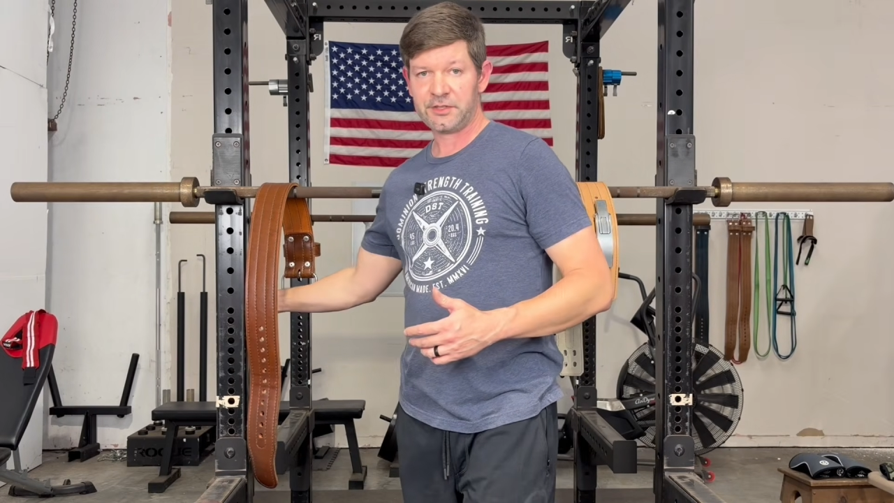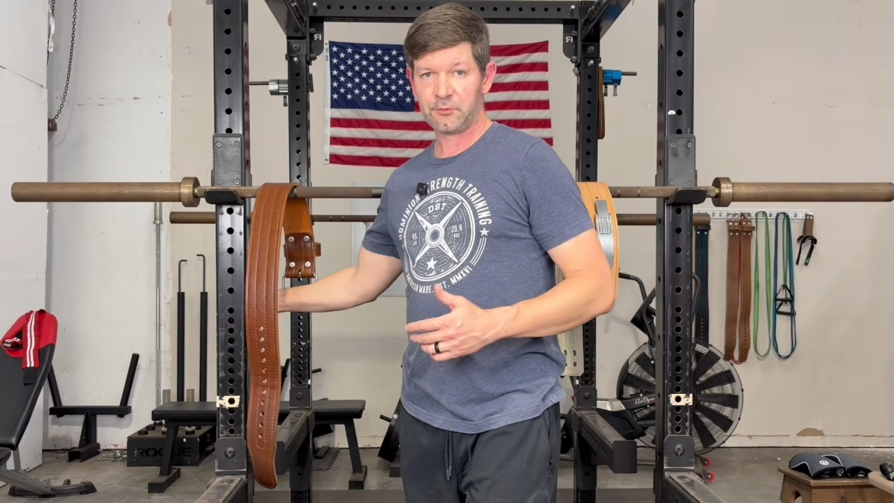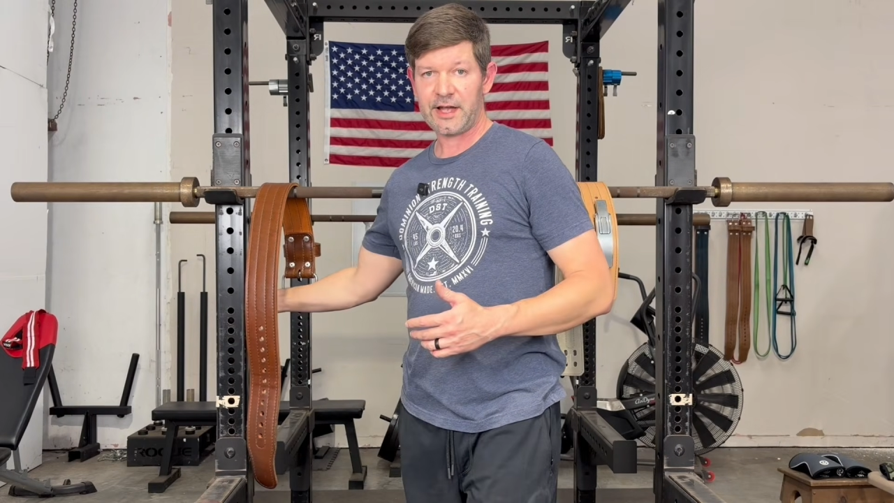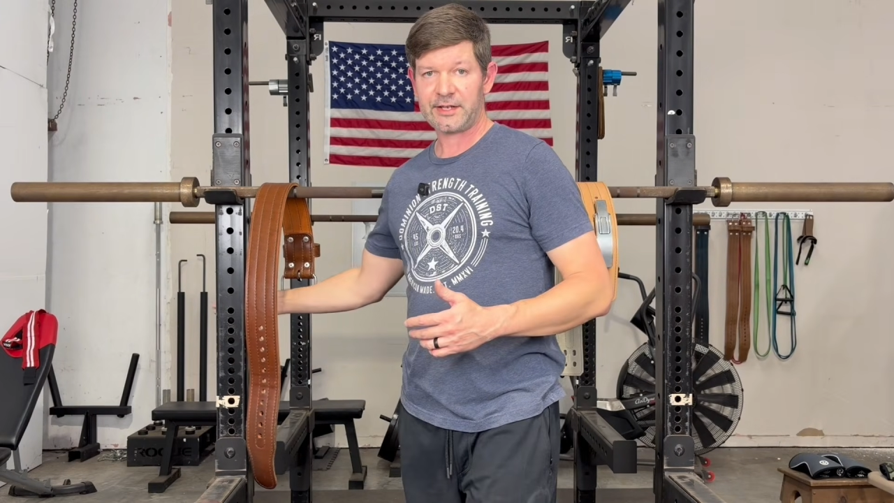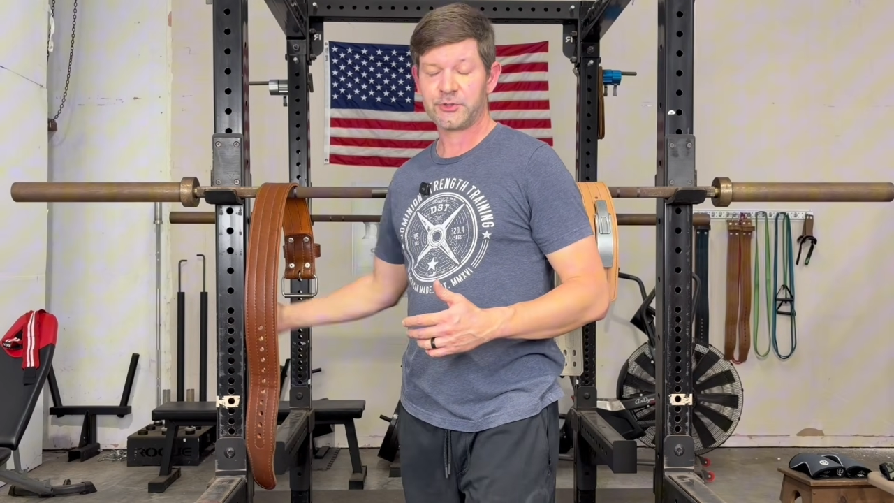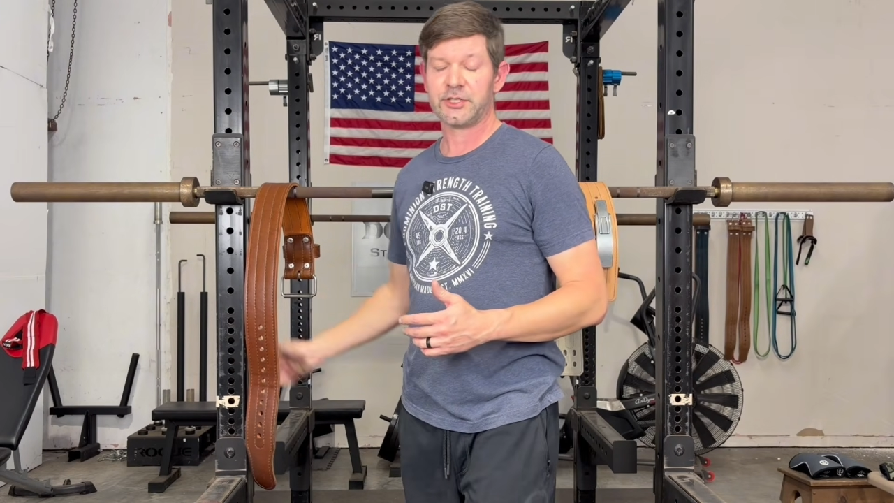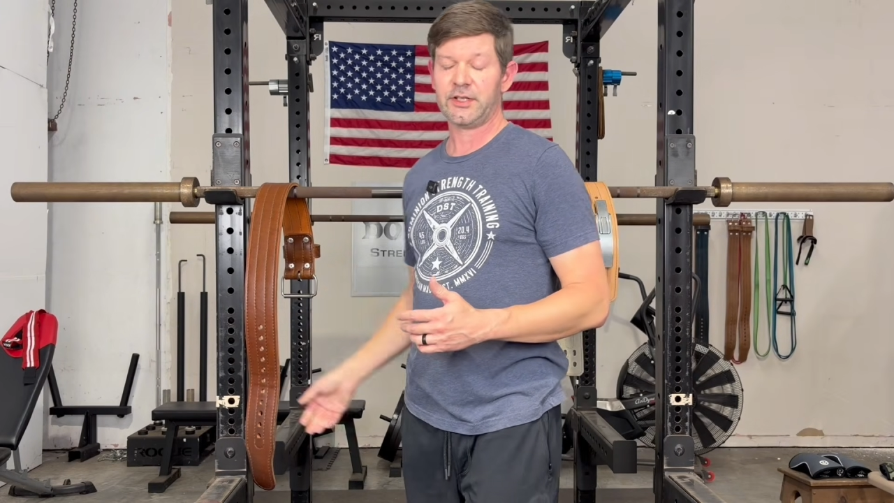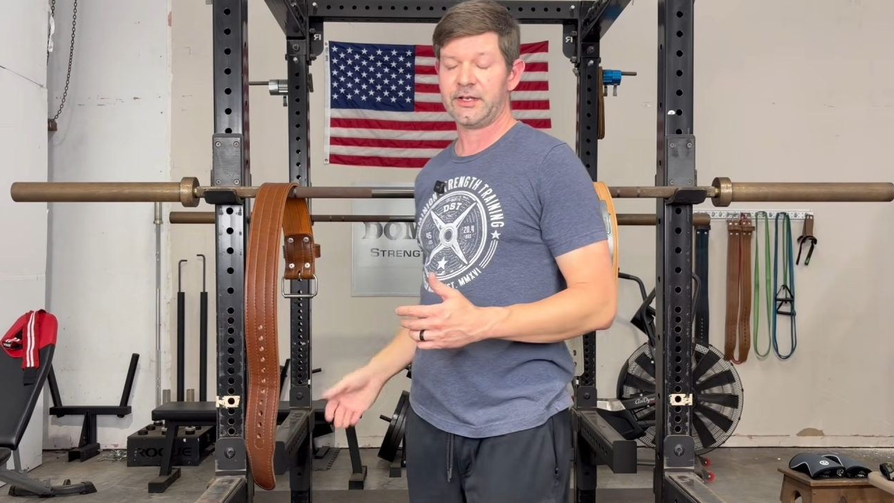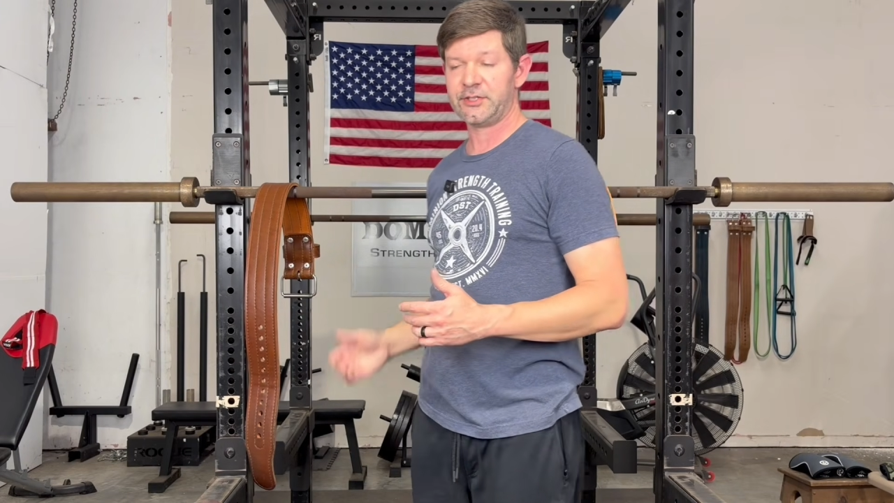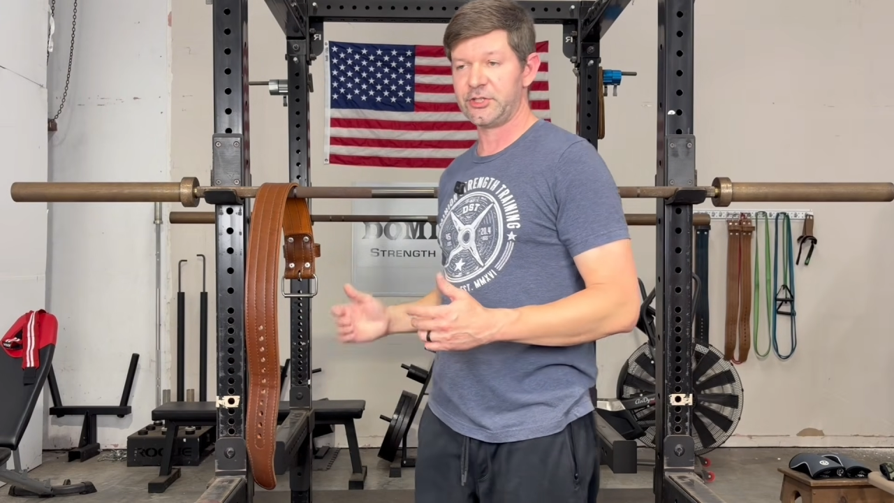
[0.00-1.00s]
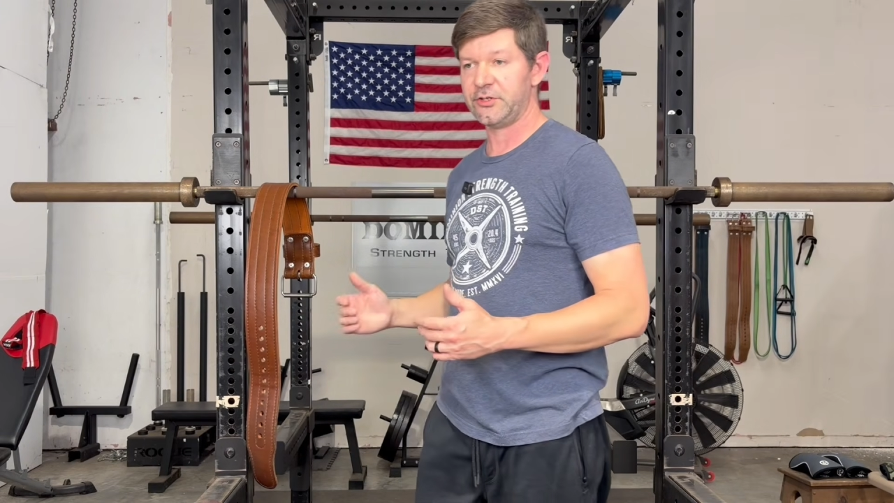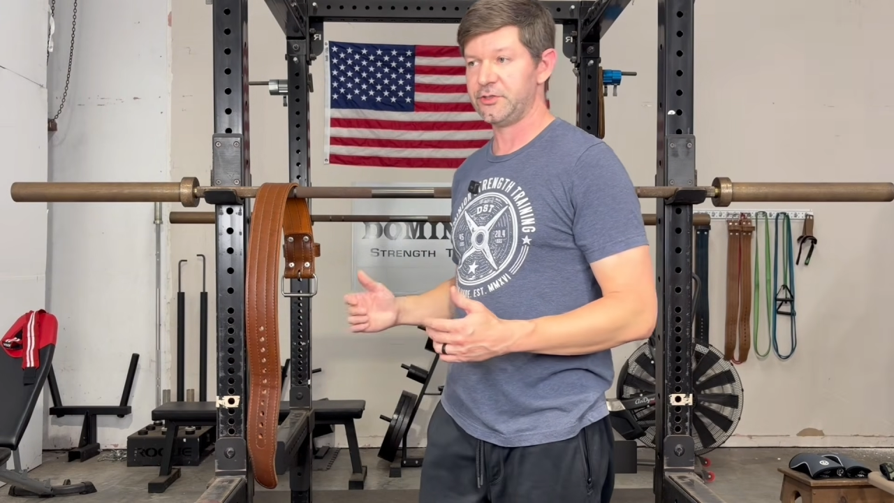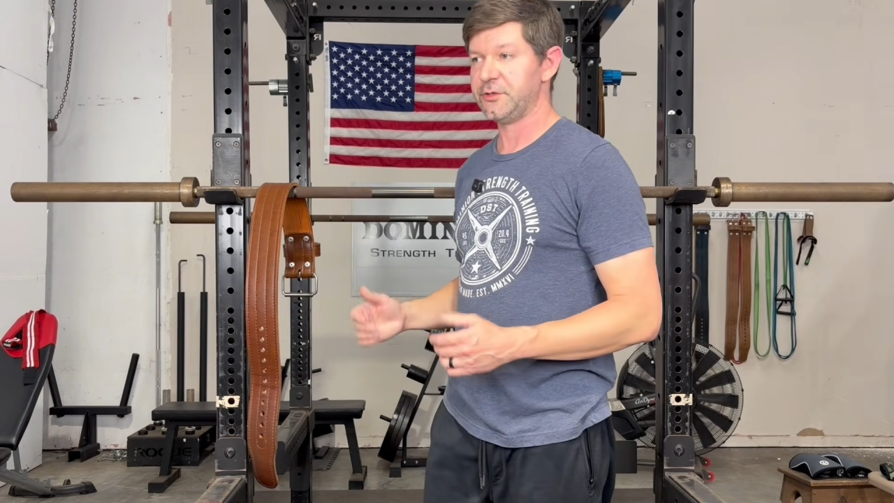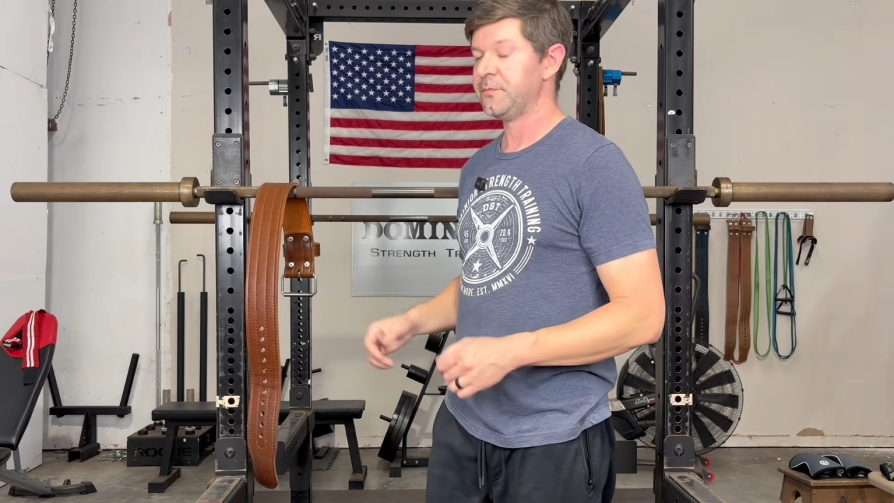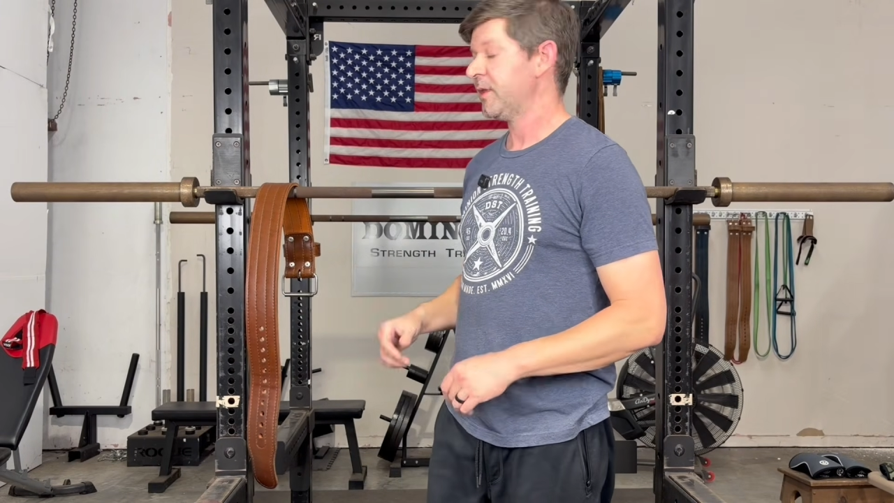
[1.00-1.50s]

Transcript: the rack trick like I showed you.